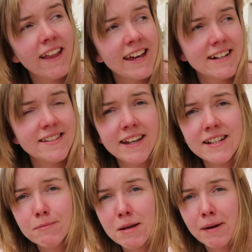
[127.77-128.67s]
Like I say,
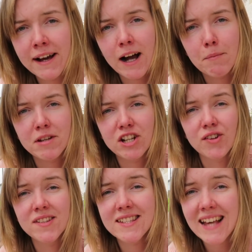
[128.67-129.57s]
it's made by a company
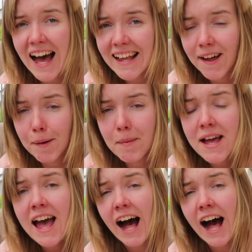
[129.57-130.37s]
called Skylum,